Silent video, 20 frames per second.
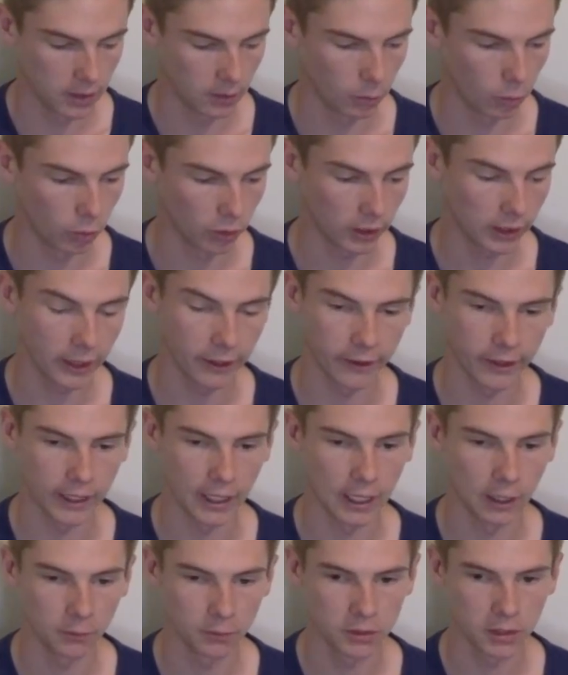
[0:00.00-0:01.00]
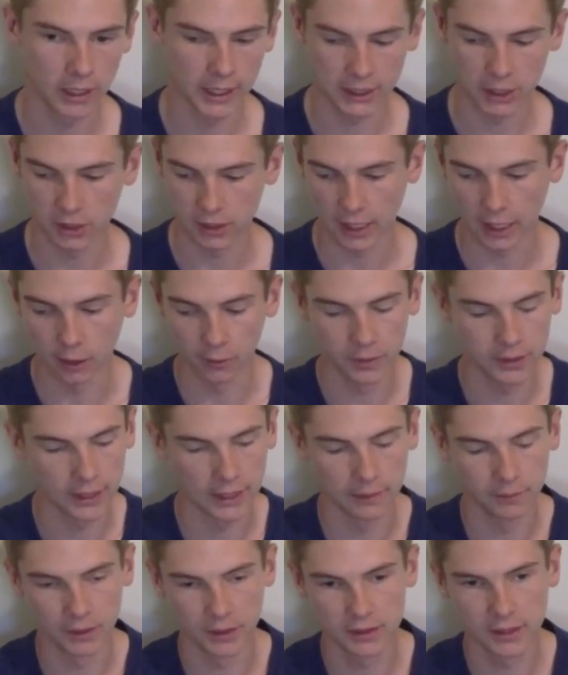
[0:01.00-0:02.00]
Water clarity helps. It just helps
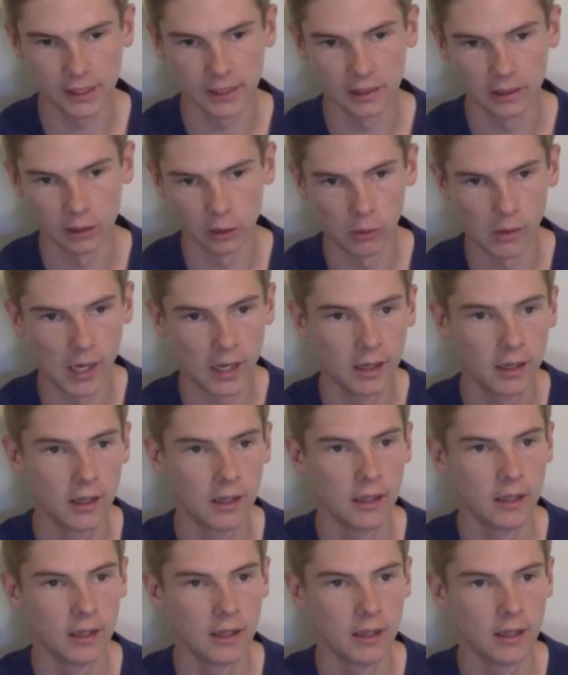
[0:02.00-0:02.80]
to see your lure.